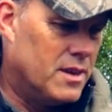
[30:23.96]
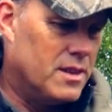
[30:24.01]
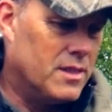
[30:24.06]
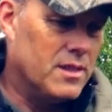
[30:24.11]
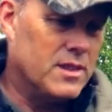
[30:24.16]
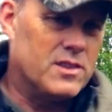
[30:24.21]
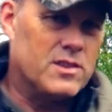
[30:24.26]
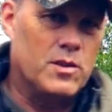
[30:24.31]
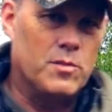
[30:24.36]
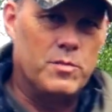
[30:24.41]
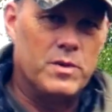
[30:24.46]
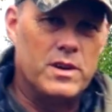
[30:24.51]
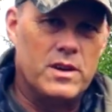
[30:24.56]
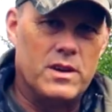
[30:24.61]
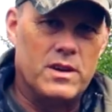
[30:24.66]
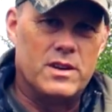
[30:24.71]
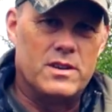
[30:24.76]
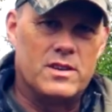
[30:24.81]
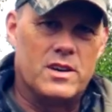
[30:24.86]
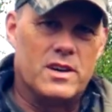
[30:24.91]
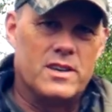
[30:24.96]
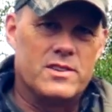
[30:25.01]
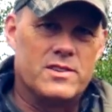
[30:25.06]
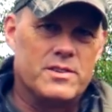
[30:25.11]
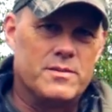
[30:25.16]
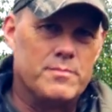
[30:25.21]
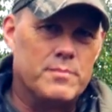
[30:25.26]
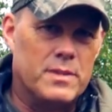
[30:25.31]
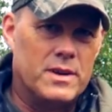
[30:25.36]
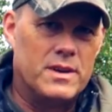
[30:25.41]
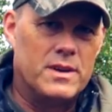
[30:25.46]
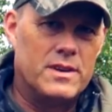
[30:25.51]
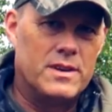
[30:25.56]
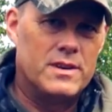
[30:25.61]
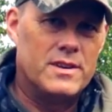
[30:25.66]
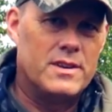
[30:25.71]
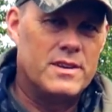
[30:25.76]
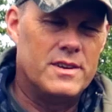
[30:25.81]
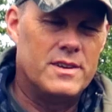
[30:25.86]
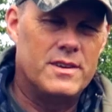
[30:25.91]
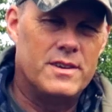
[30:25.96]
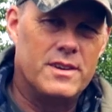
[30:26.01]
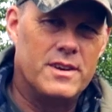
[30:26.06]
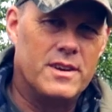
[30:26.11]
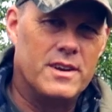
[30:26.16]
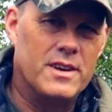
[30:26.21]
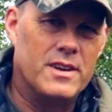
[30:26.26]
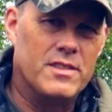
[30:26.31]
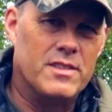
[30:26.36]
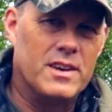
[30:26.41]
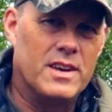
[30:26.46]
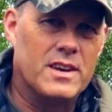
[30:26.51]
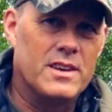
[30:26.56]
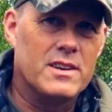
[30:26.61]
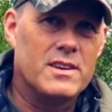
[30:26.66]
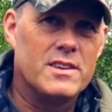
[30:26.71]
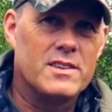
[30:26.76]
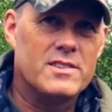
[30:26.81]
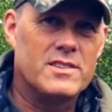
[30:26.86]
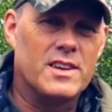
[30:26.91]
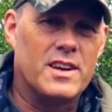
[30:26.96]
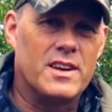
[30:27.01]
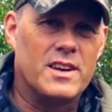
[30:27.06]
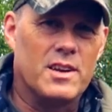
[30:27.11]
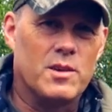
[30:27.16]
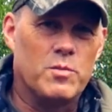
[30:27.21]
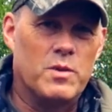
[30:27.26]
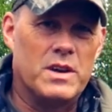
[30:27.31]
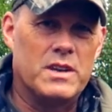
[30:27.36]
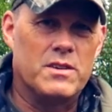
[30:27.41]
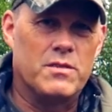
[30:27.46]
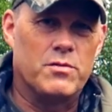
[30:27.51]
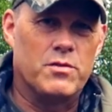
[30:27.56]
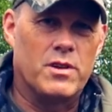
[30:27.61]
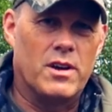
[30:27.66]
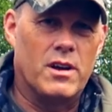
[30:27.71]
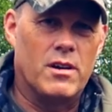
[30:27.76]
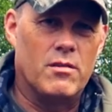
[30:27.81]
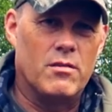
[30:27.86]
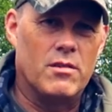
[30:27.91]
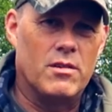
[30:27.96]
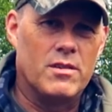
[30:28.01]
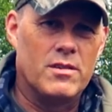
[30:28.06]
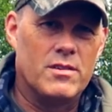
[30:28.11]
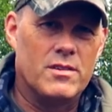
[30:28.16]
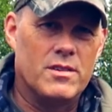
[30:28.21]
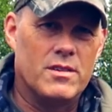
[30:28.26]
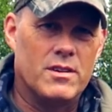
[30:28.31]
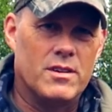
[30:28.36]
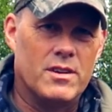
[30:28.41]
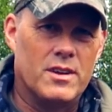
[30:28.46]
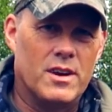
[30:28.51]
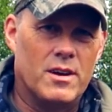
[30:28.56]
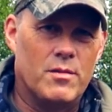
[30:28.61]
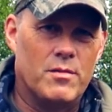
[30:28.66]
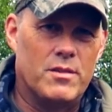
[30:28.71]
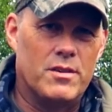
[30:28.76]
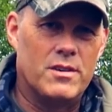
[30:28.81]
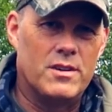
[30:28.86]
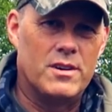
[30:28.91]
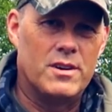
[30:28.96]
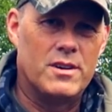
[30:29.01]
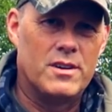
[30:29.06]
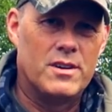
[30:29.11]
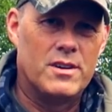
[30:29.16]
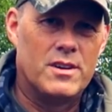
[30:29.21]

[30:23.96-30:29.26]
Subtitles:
this could be tiresome in the end, standing waiting for an hour